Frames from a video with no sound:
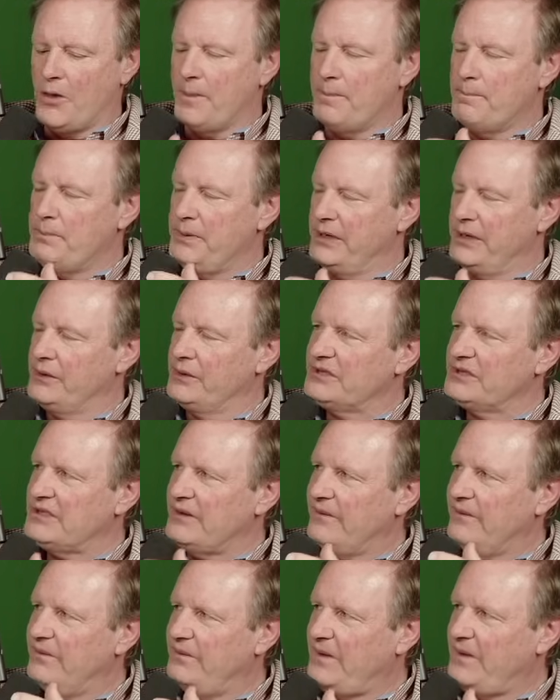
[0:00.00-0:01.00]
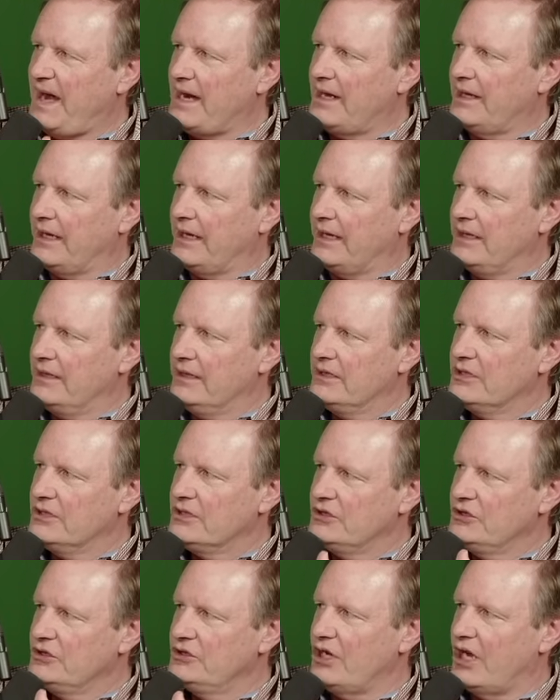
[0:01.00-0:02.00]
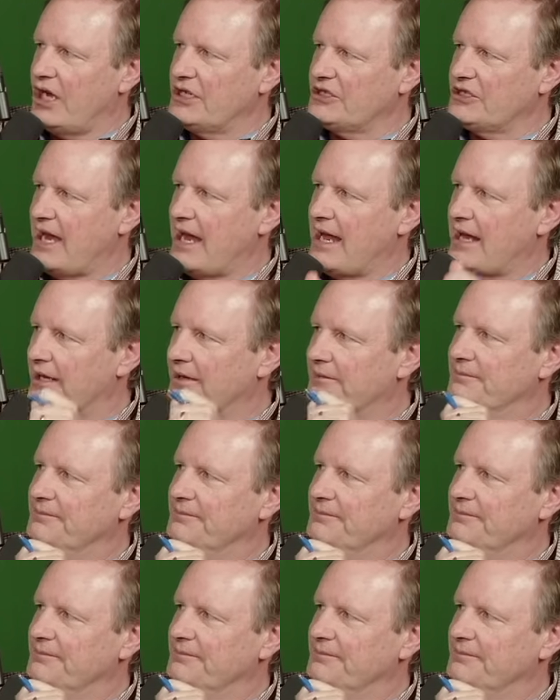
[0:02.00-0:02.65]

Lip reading: Bills failing Josh Allen?